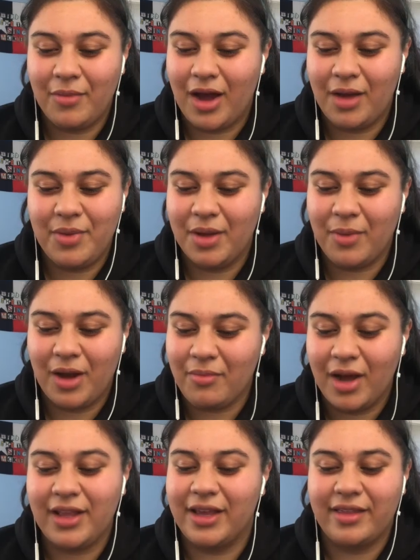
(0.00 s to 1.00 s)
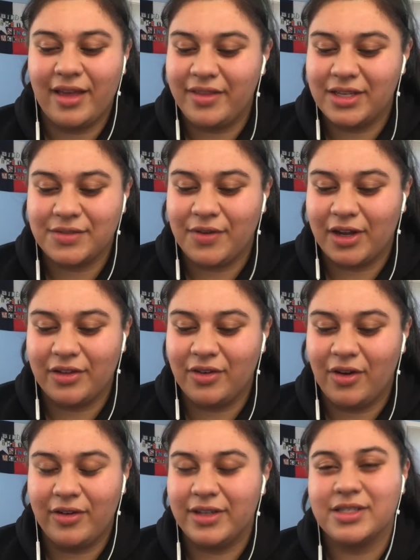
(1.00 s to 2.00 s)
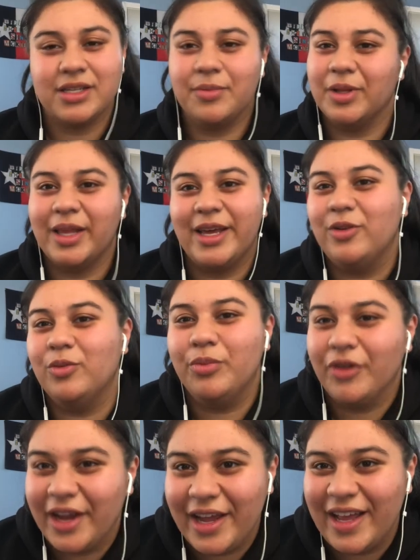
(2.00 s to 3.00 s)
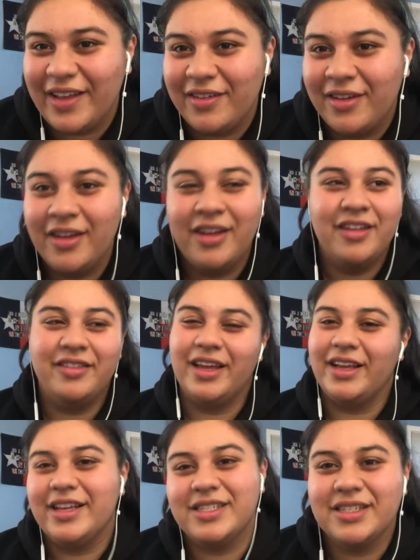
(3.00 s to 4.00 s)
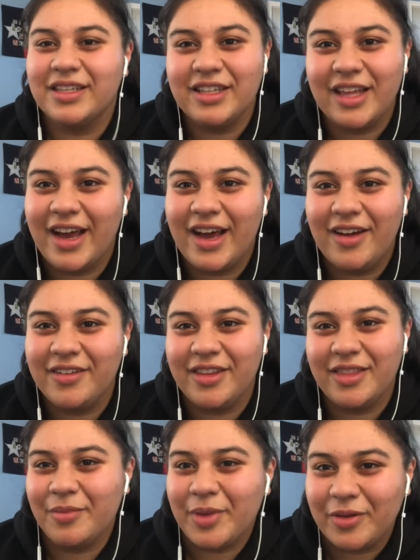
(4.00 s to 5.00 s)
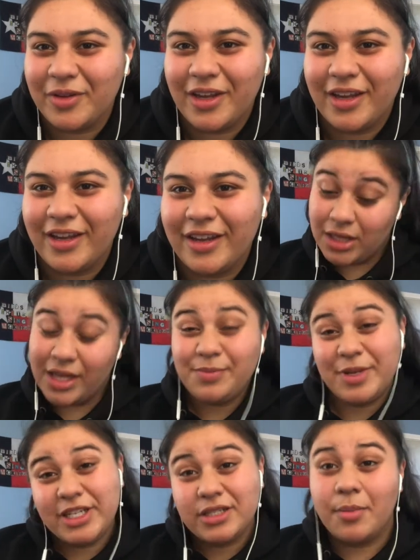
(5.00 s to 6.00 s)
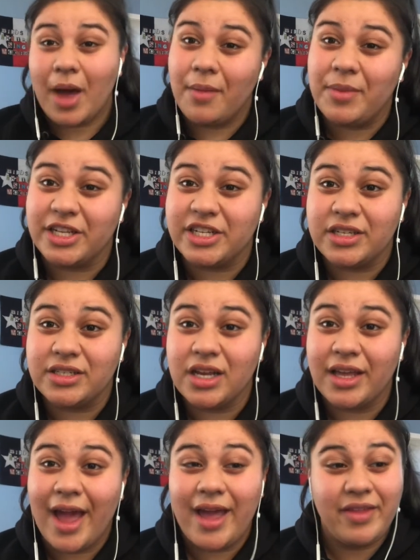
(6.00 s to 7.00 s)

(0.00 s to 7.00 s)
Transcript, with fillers: I bet my money that this fucking dog is some illegal breed that isn't allowed in the building. These bitches are bad bitches, okay?